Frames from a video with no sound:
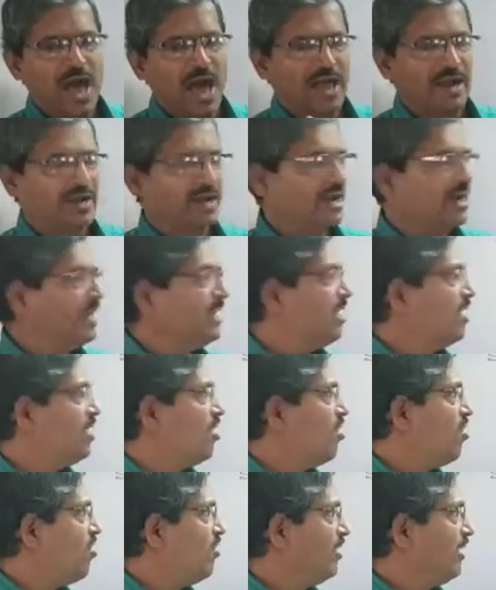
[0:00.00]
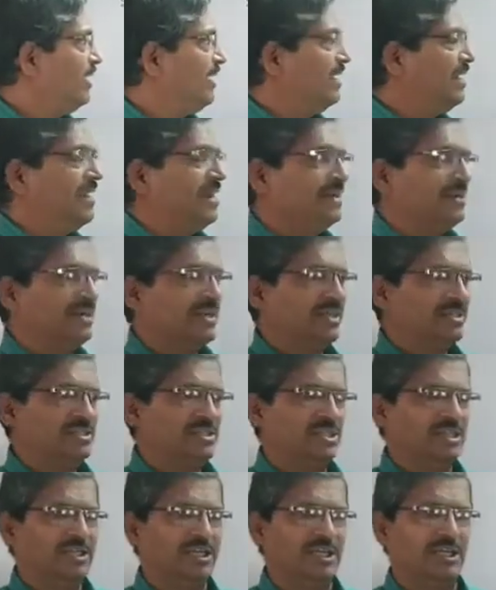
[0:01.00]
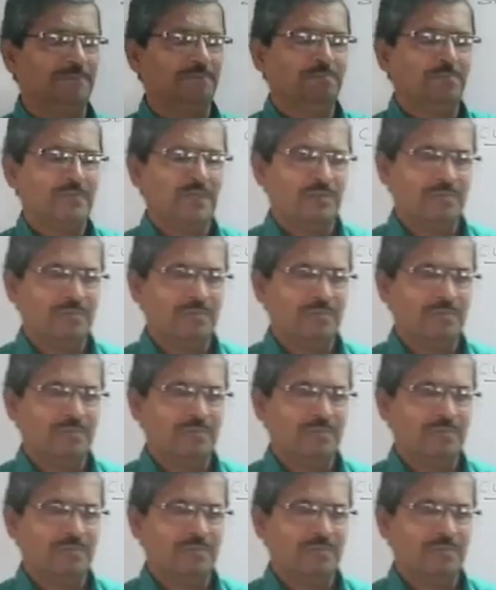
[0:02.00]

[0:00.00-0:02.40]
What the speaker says: are running on electricity.